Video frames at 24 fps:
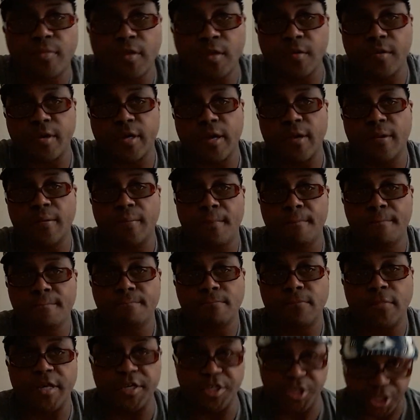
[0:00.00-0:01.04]
Okay?
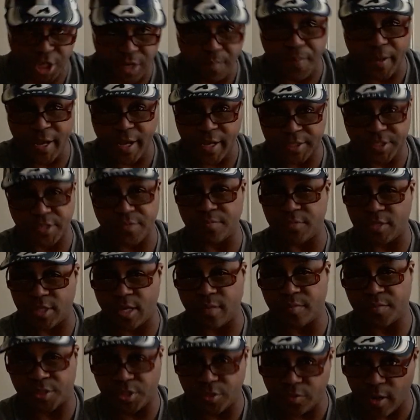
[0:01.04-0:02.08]
And she paid
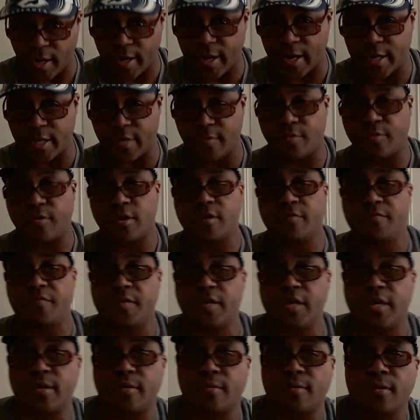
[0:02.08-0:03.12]
sometimes too. I gotta give her credit for
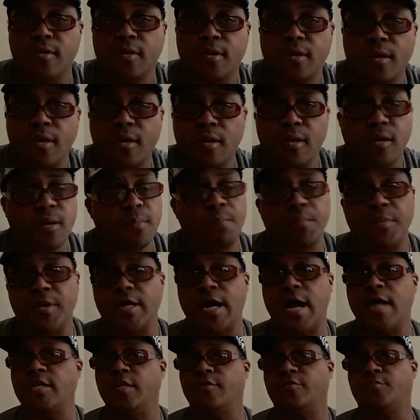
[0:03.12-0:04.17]
that. But
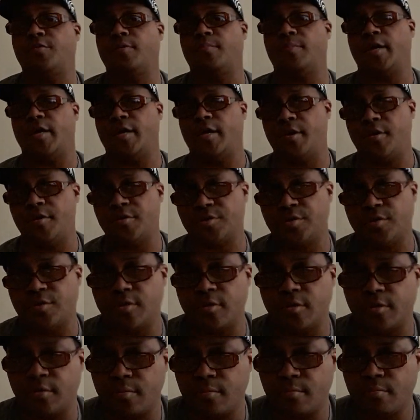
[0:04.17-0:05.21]
I never put my hands on
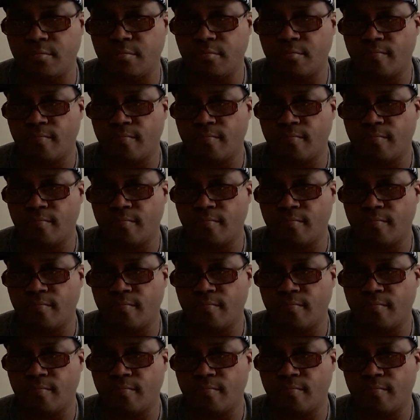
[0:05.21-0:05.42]
her.